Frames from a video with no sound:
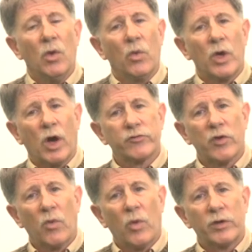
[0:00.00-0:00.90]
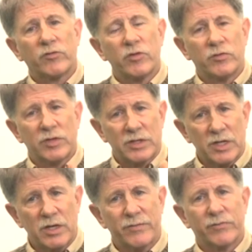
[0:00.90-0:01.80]
We also want you to
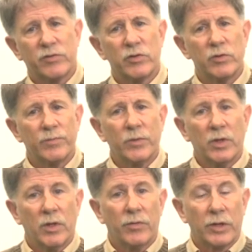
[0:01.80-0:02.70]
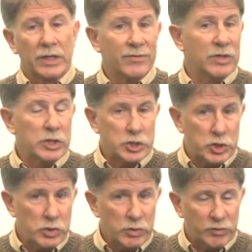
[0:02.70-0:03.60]
give to the Giving
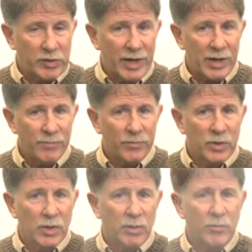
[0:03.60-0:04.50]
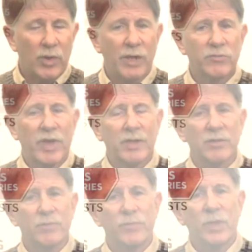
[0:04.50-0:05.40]
Tuesday project